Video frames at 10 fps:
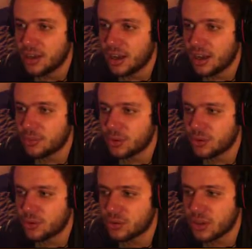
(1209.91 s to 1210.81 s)
Uh, I'm going
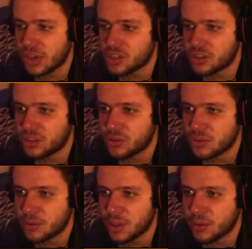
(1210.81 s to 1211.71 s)
to actually do
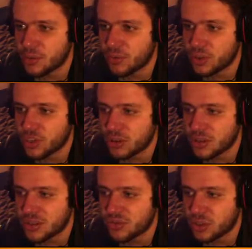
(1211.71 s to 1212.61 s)
some damage to finish out
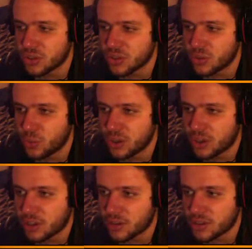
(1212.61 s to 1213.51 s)
this fort, so we're
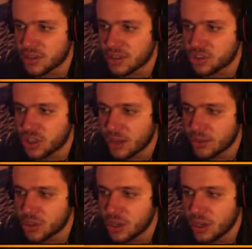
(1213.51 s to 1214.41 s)
ahead on the siege
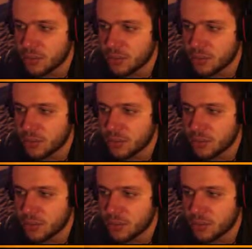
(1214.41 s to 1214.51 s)
damage.